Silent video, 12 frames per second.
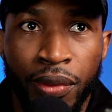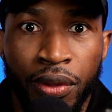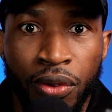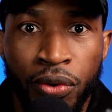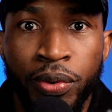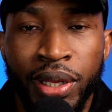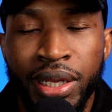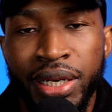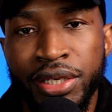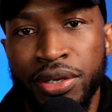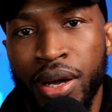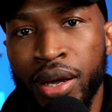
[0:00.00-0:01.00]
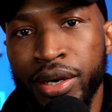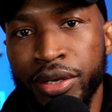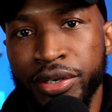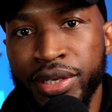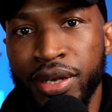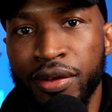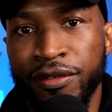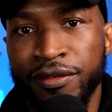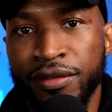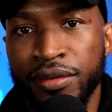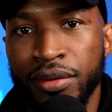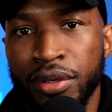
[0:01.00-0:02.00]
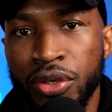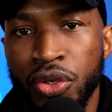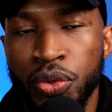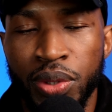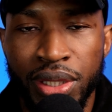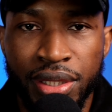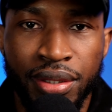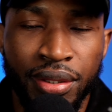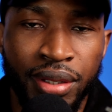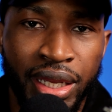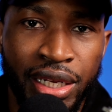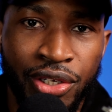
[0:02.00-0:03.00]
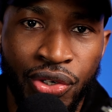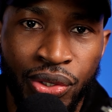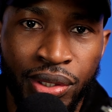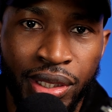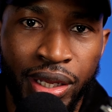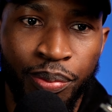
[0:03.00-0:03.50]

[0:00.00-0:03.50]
you really need to audit yourself. You need to look internally,